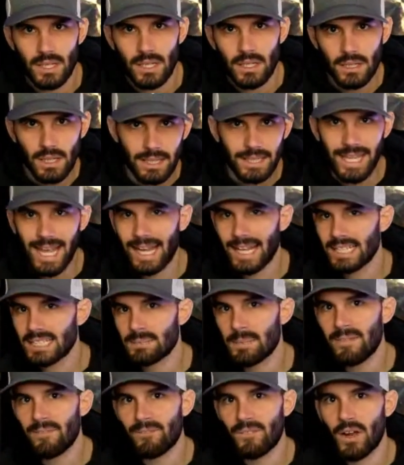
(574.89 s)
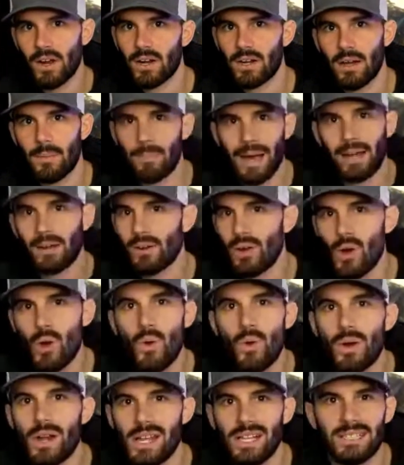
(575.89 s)
That gets me fired up. I don't know
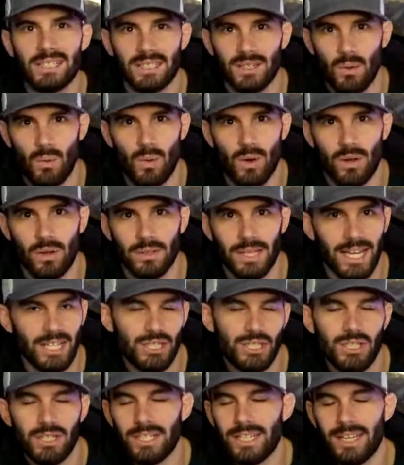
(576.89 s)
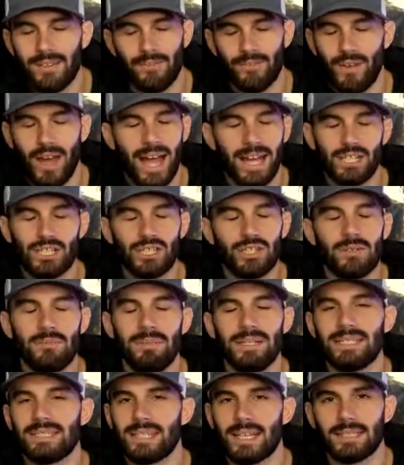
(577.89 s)
who it is in the world. I shouldn't be
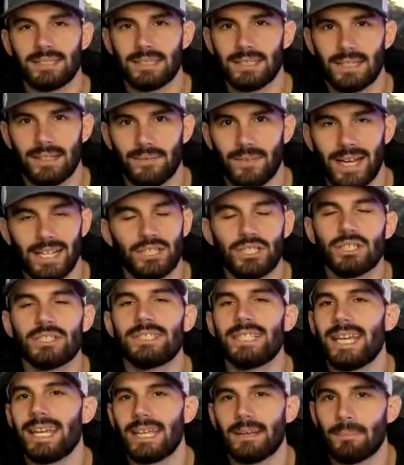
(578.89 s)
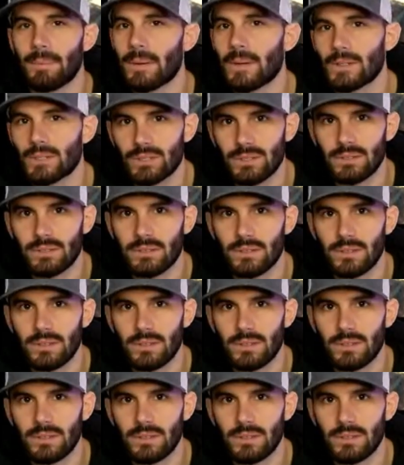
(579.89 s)
sensitive. I shouldn't take it personal.